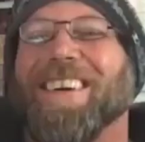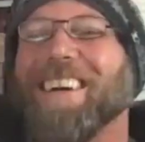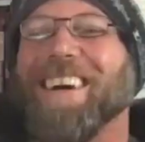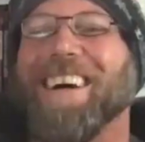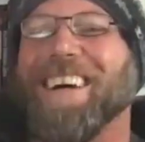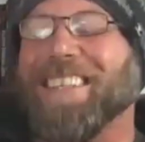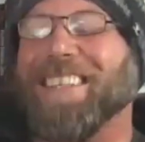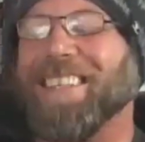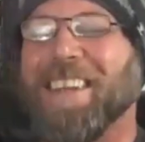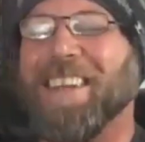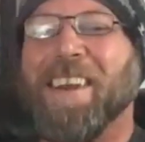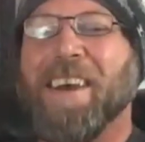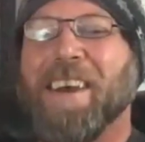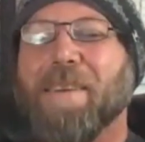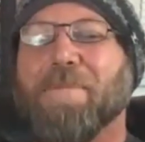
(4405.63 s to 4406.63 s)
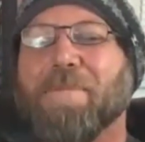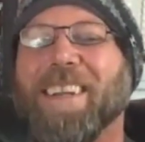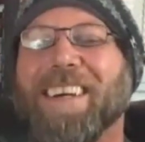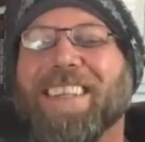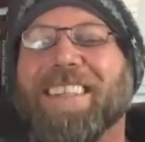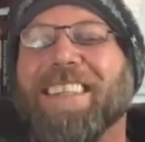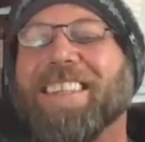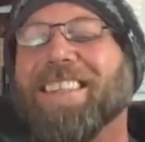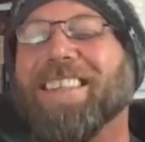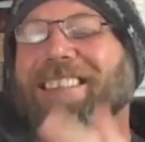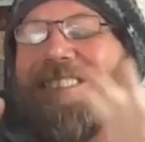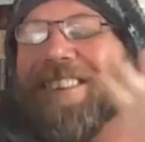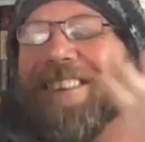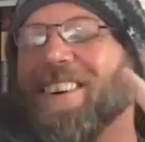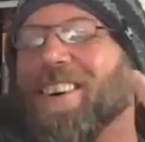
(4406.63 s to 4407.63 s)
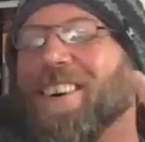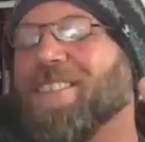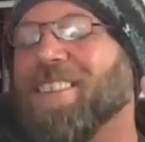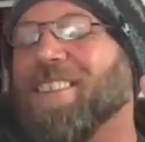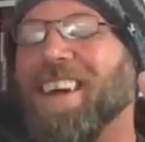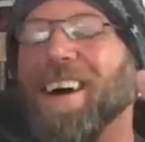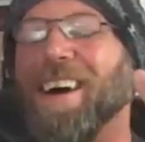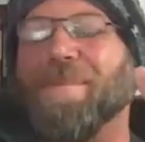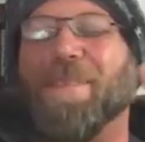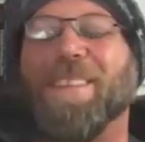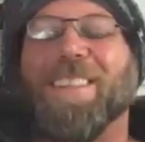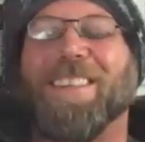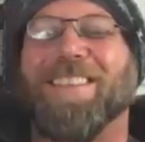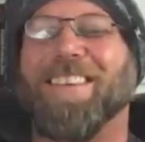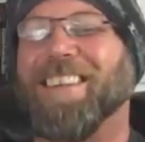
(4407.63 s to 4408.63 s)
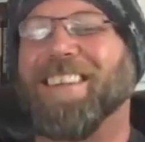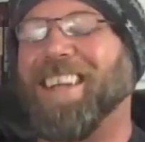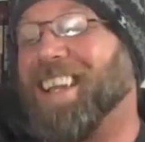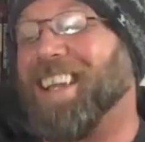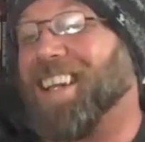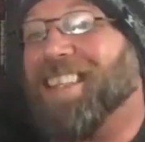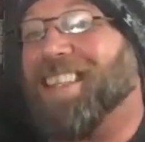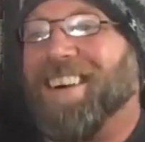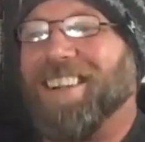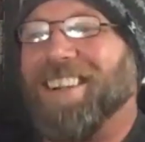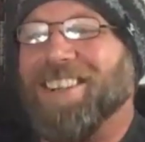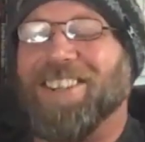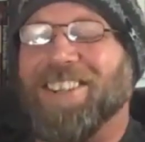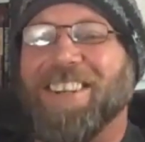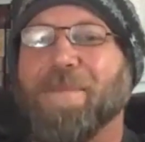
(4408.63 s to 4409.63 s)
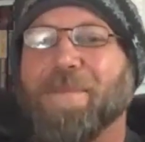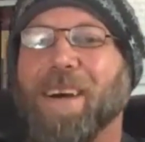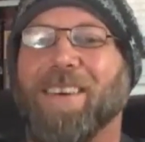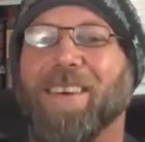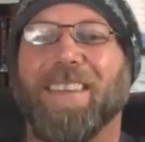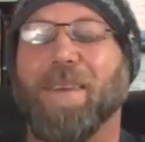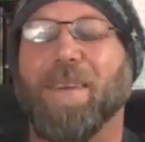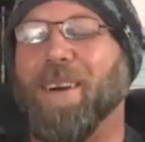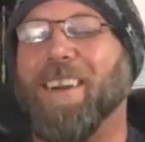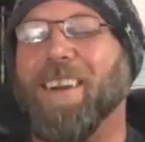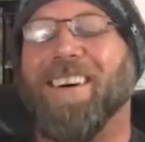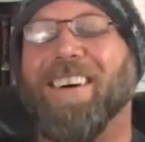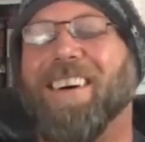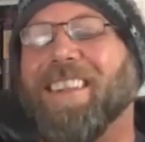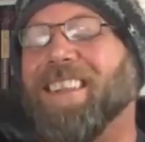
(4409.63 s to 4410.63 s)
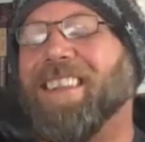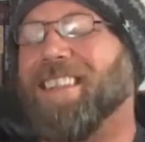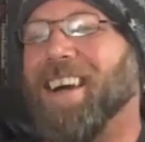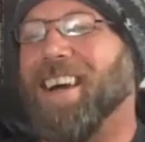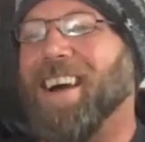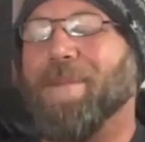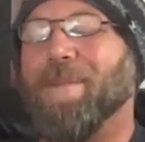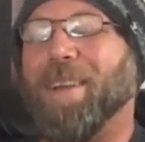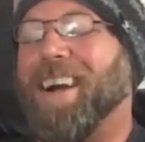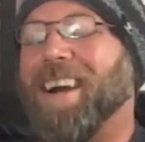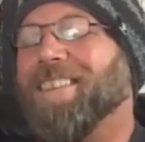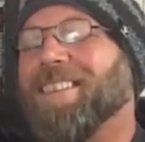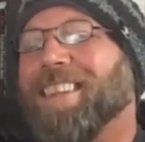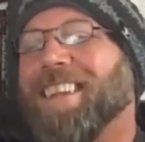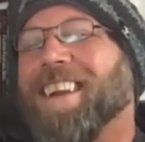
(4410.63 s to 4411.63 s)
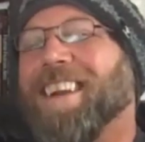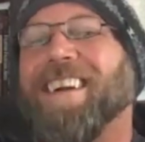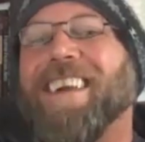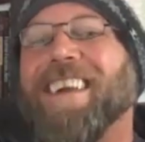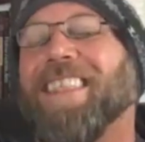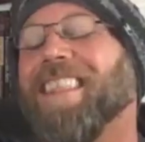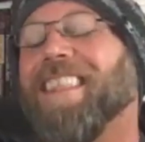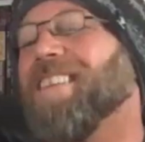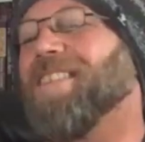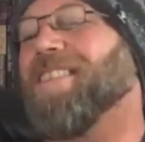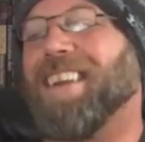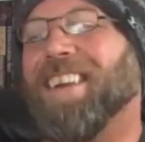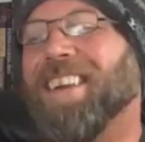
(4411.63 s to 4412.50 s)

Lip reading: to us because he's so over the top and so entertaining. And he talks shit about Libre all the time, and I don't care. I love it.